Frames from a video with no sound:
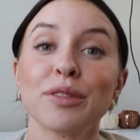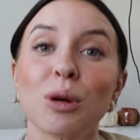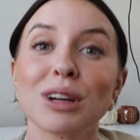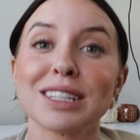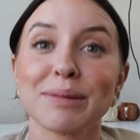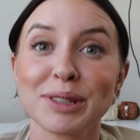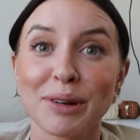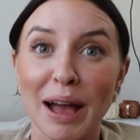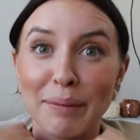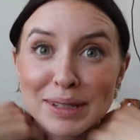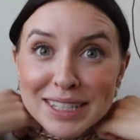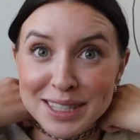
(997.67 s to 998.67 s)
And of course, I'm so
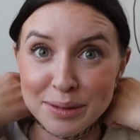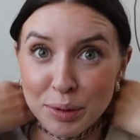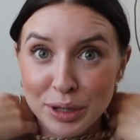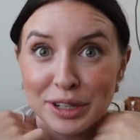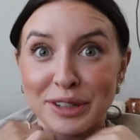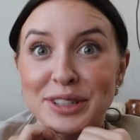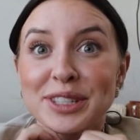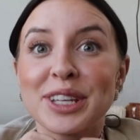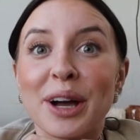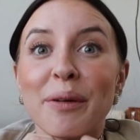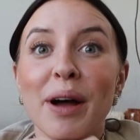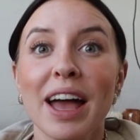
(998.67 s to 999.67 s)
happy to support her.
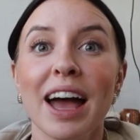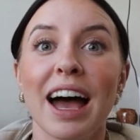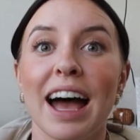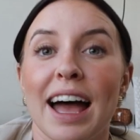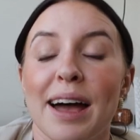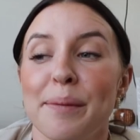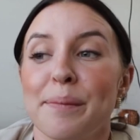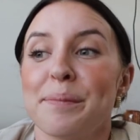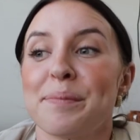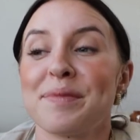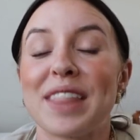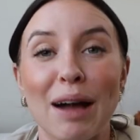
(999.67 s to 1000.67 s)
So
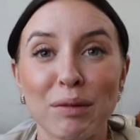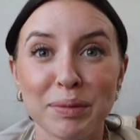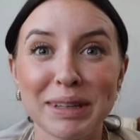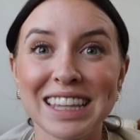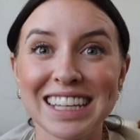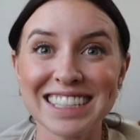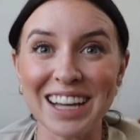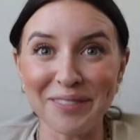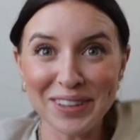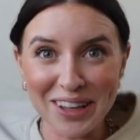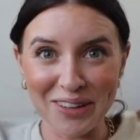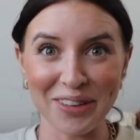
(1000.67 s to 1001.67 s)
that will be linked
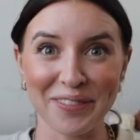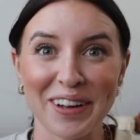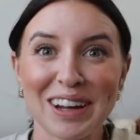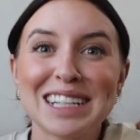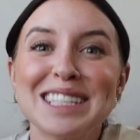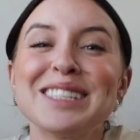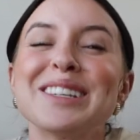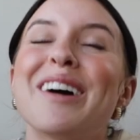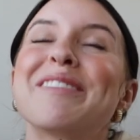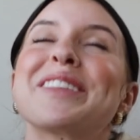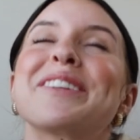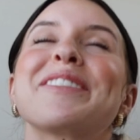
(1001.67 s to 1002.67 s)
down below. They're very
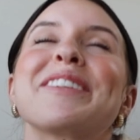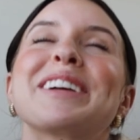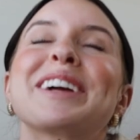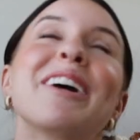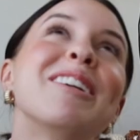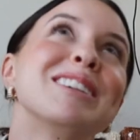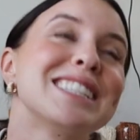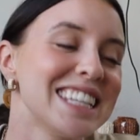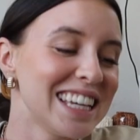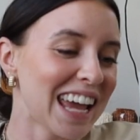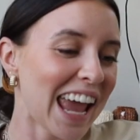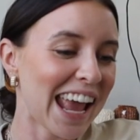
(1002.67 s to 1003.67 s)
soft, they're very
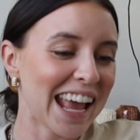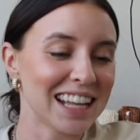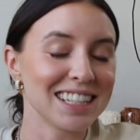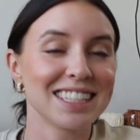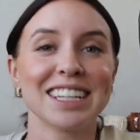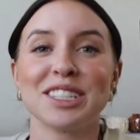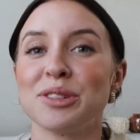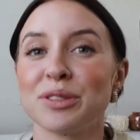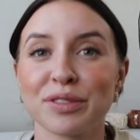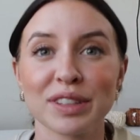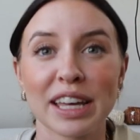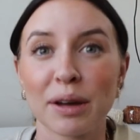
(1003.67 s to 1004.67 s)
cozy, and stay
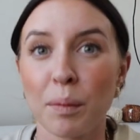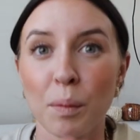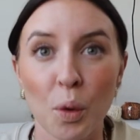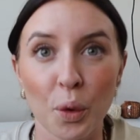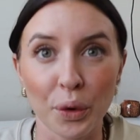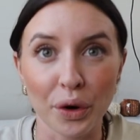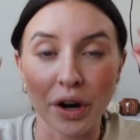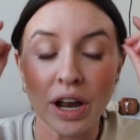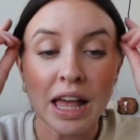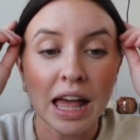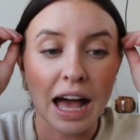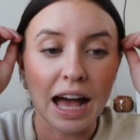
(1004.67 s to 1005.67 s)
tuned for like
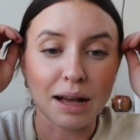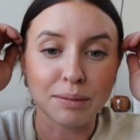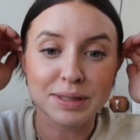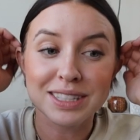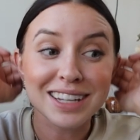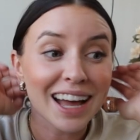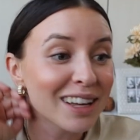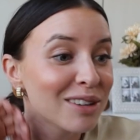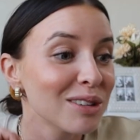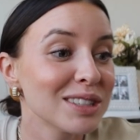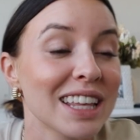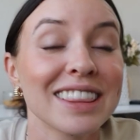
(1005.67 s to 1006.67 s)
more
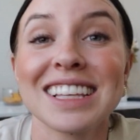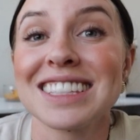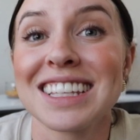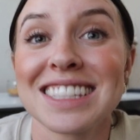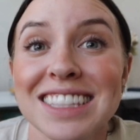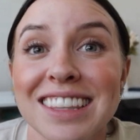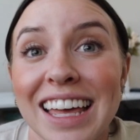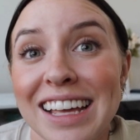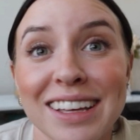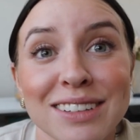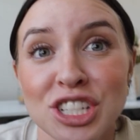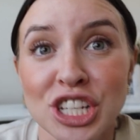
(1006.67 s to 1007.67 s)
styles and things as
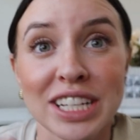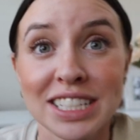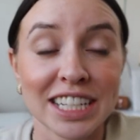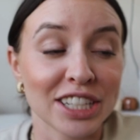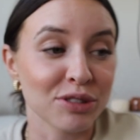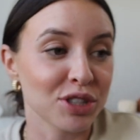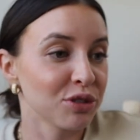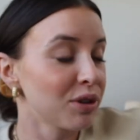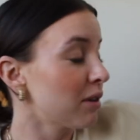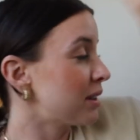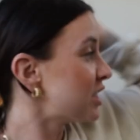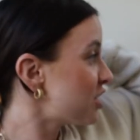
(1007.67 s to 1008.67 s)
like she continues to
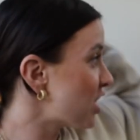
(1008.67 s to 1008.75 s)
grow it.